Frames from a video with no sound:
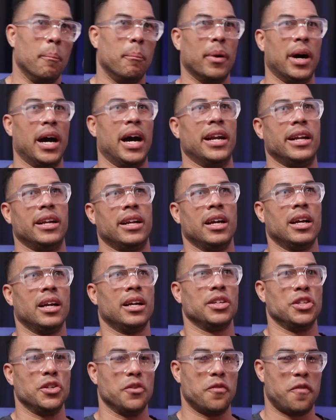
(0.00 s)
But
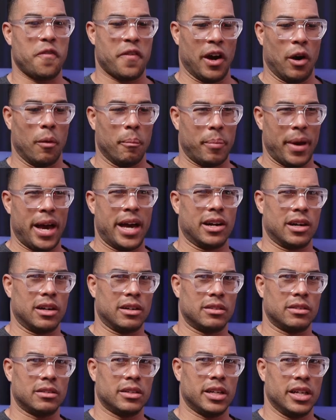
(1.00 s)
you felt
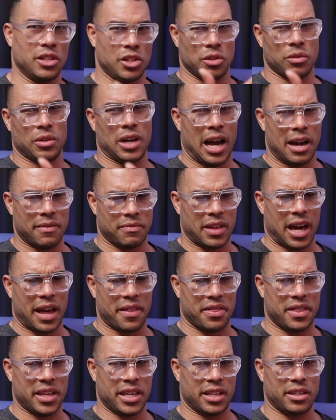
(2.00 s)
better, and I
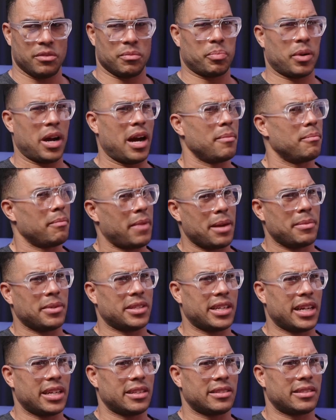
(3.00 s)
think you'd probably maybe
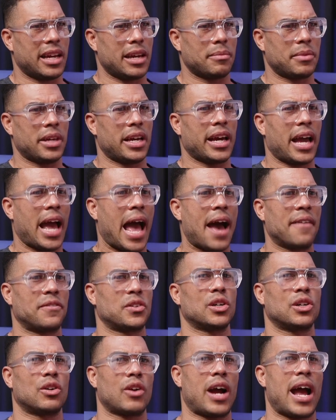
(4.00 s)
say the same thing after
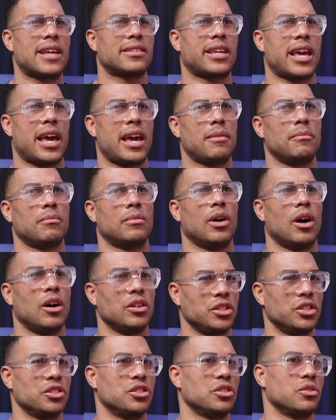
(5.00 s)
a grass game on
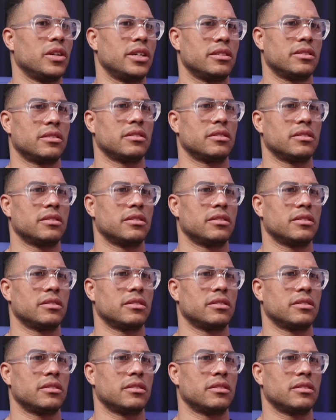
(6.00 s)
your joints.